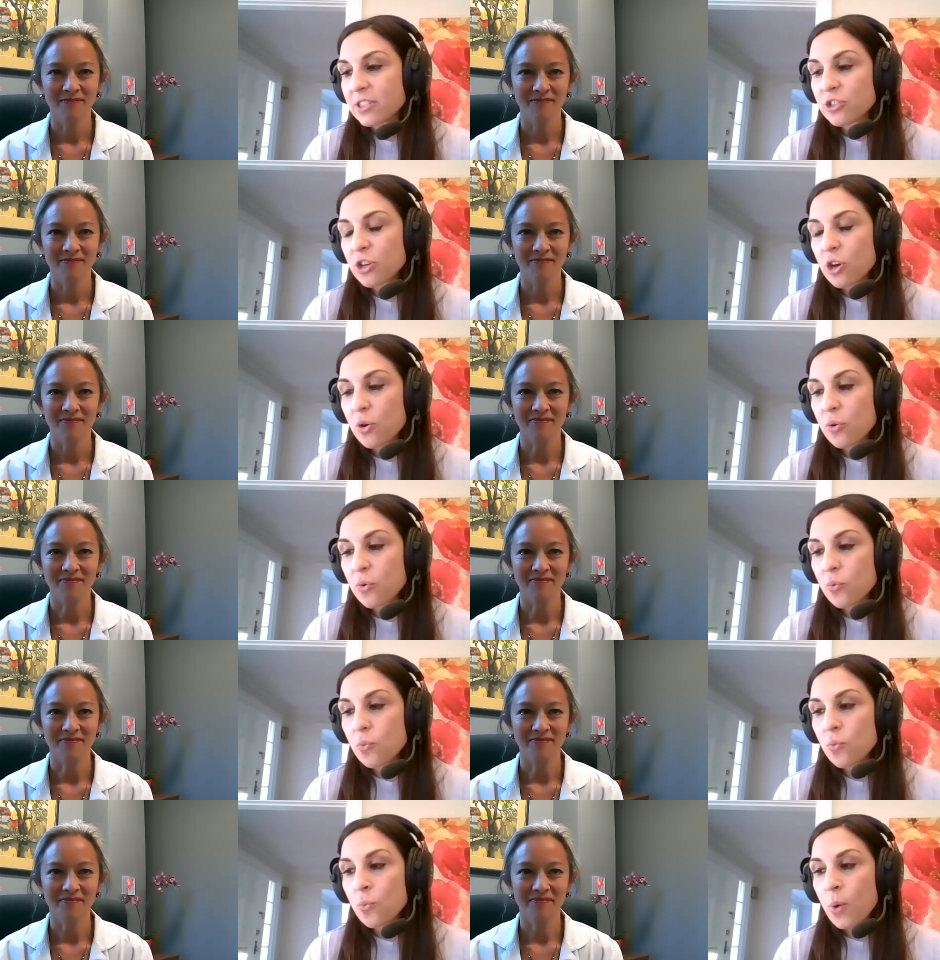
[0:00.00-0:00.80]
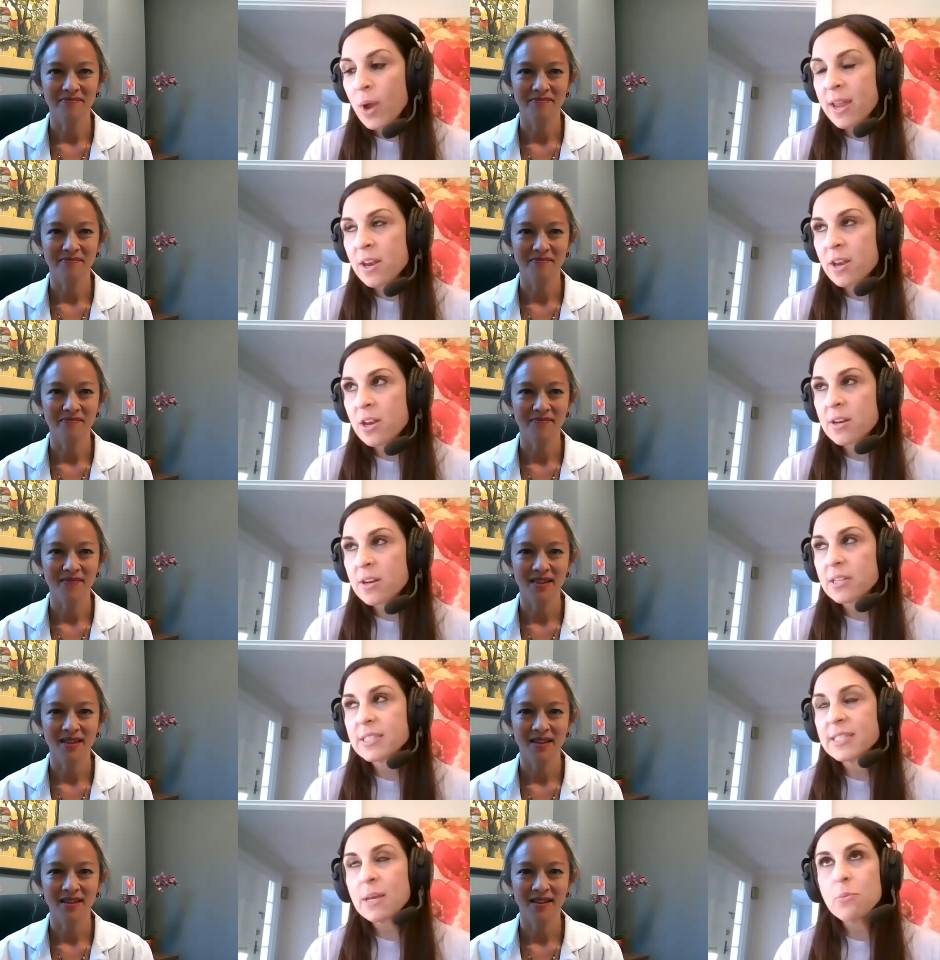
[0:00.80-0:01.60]
Speaker 1: So when
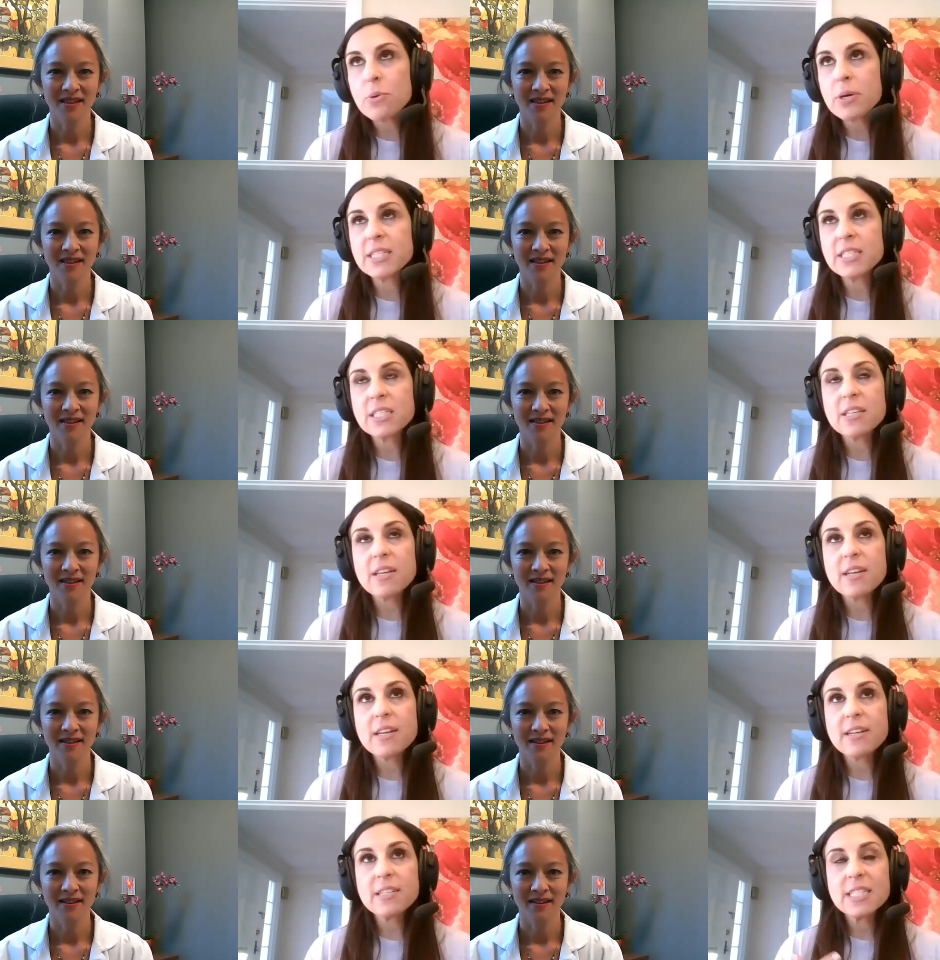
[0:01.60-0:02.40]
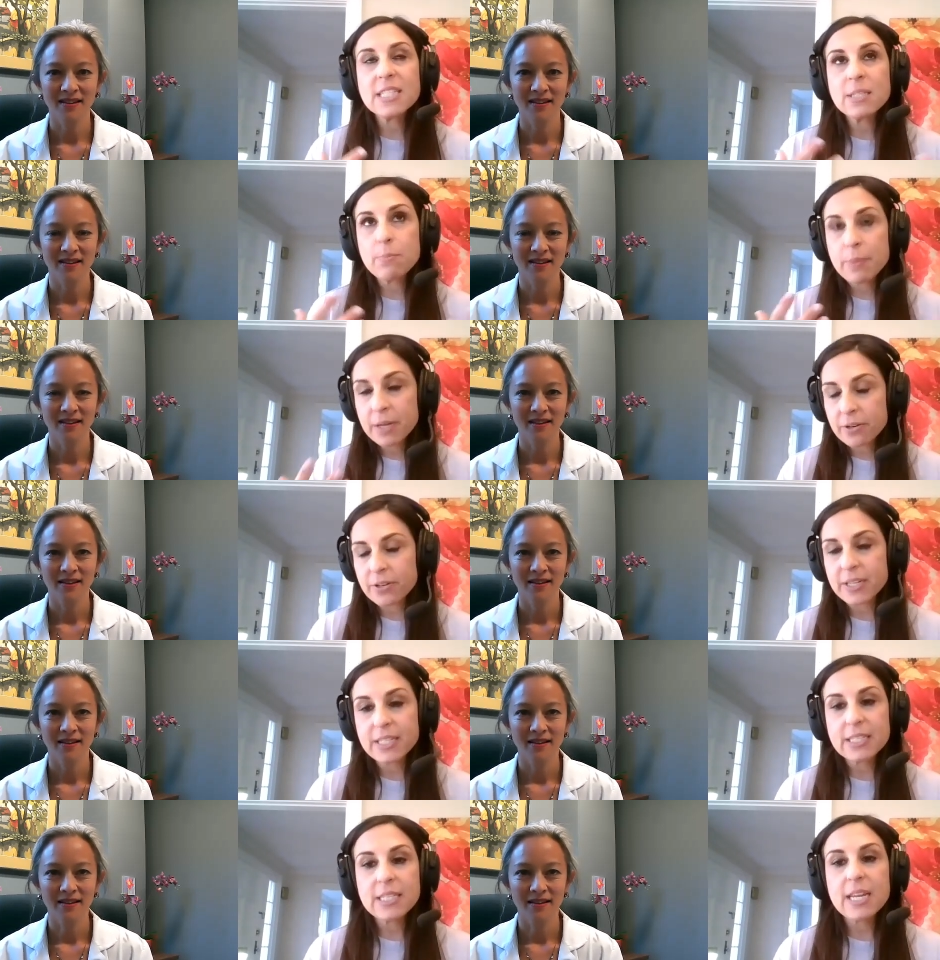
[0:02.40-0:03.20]
someone is
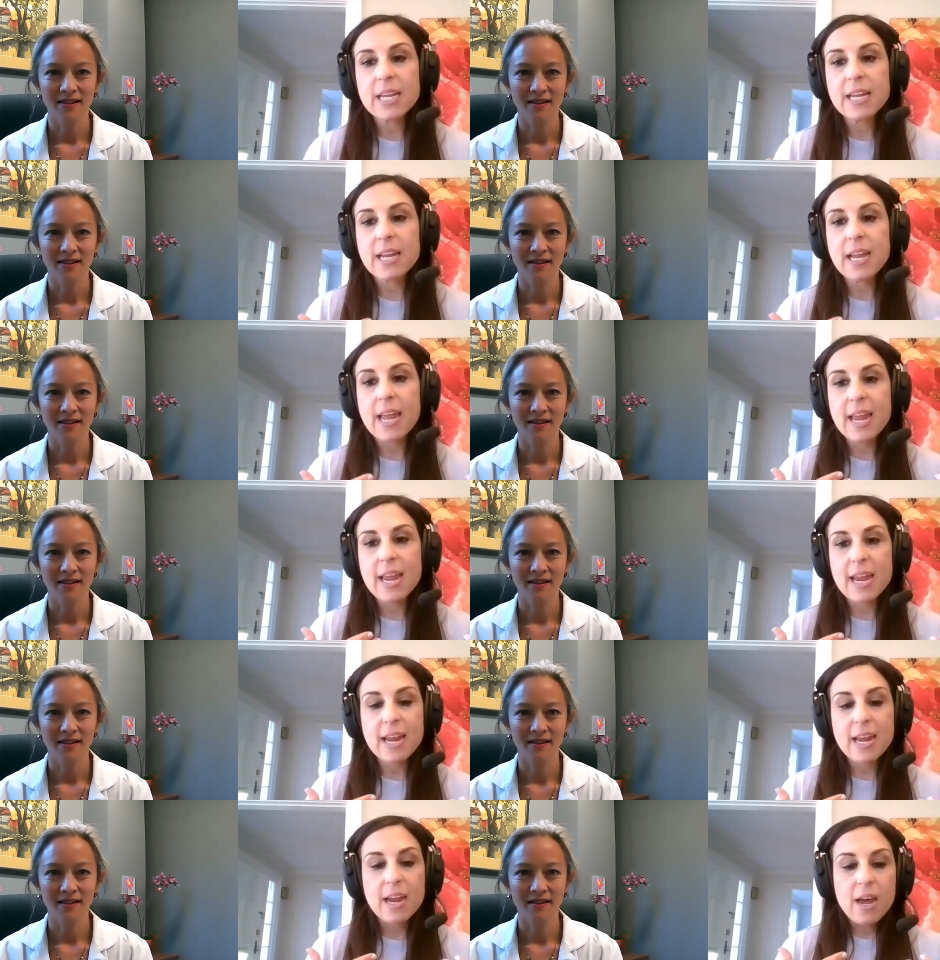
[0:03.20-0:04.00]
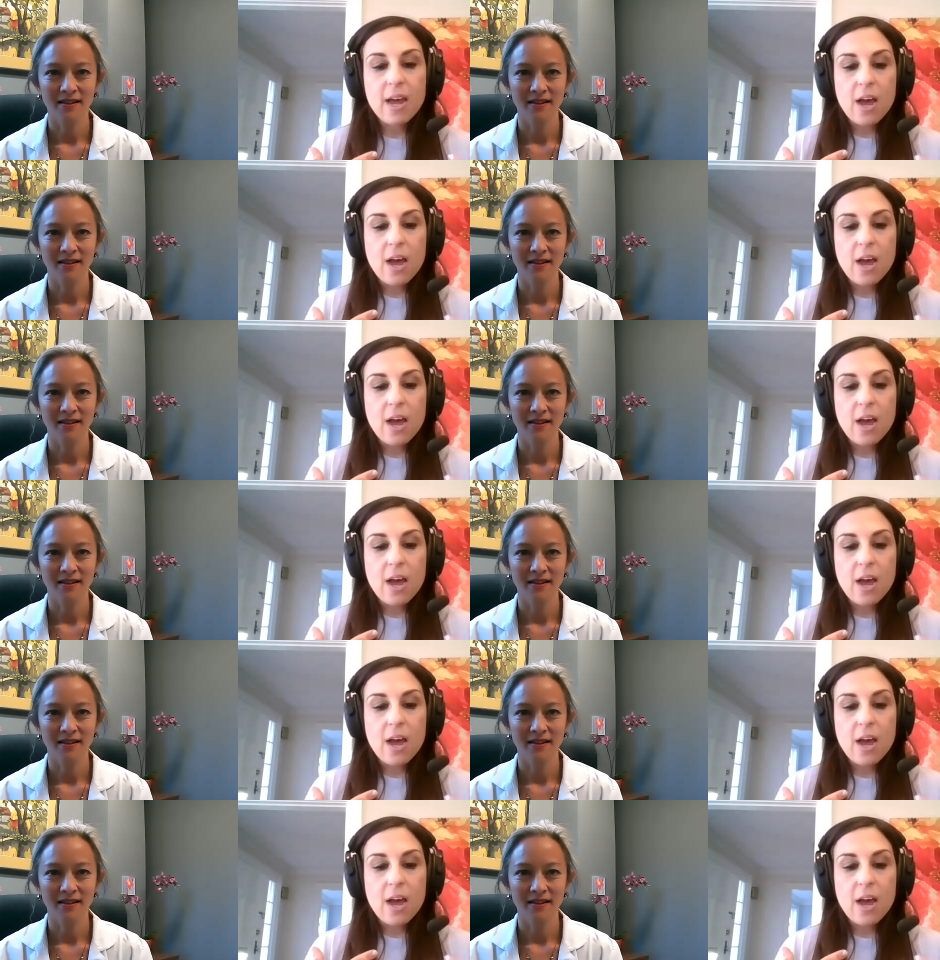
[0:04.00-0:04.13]
experiencing a,